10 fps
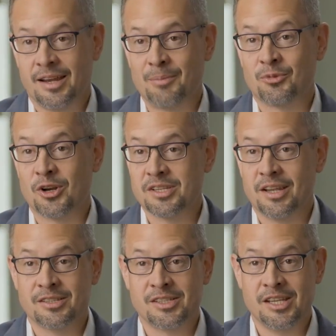and I'm
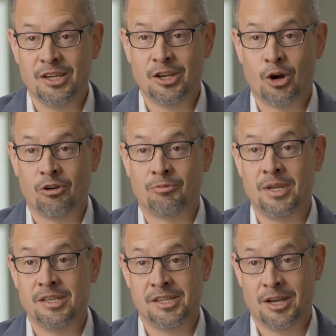president and CEO of
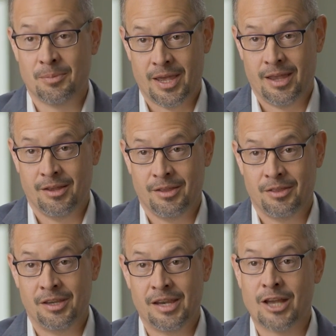
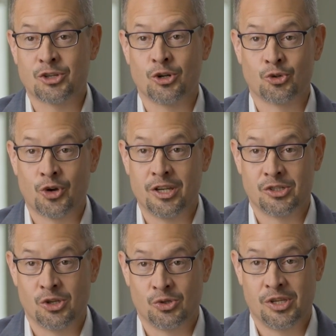PCMA, the National Trade
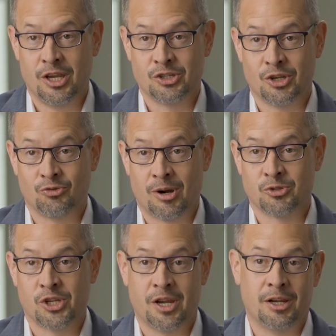Association
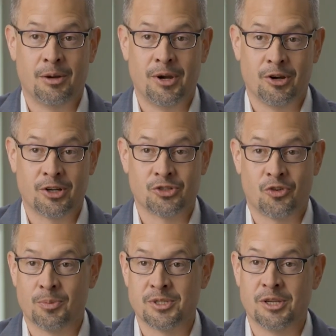representing America's
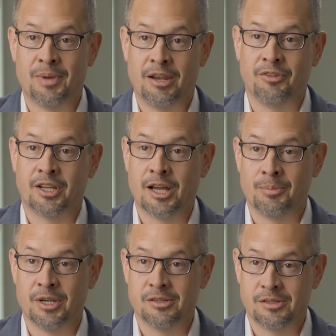pharmacy benefit
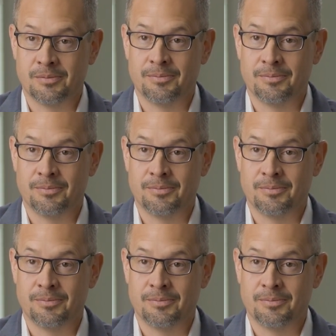companies.